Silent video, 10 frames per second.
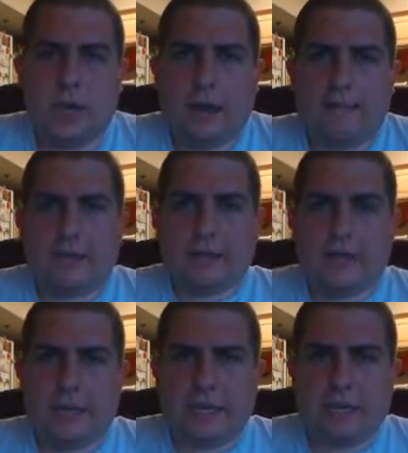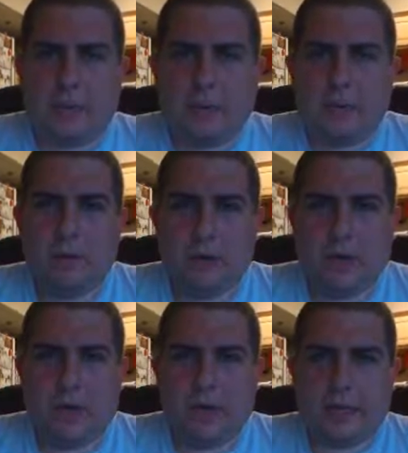Uh, Vin Diesel,
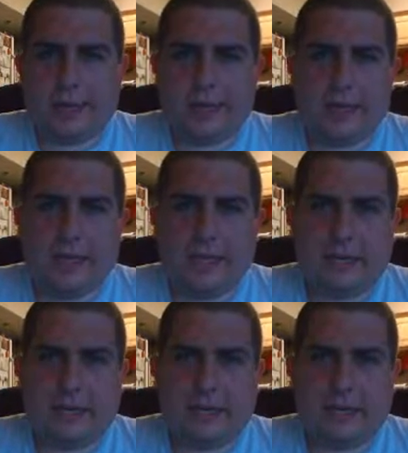uh, again,